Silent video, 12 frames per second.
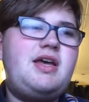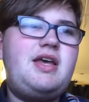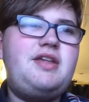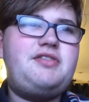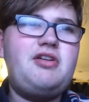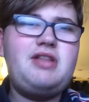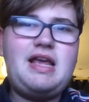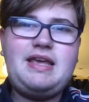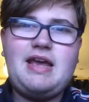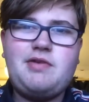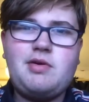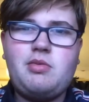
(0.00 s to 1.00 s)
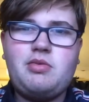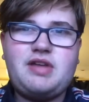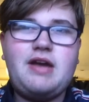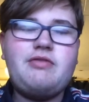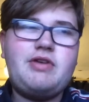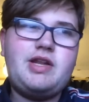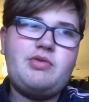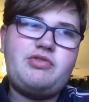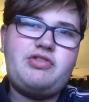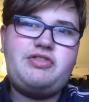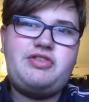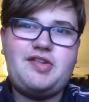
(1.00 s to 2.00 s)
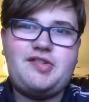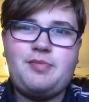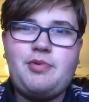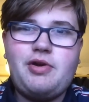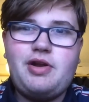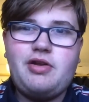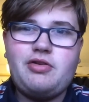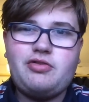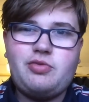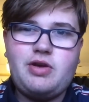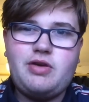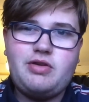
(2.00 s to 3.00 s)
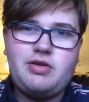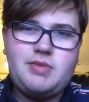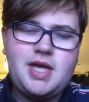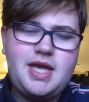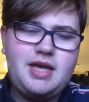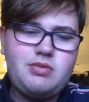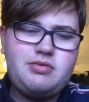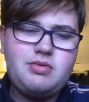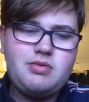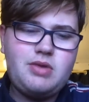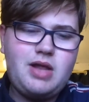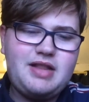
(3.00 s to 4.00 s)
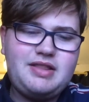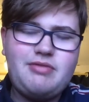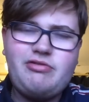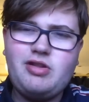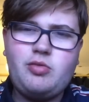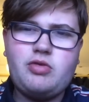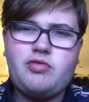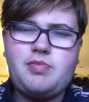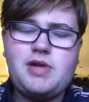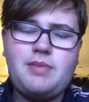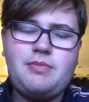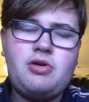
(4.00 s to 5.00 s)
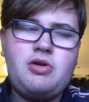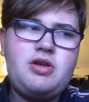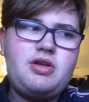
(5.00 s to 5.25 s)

it's not like everyone was angry; they were just disappointed on Twitter. In, in, well, I didn't really want to reply, but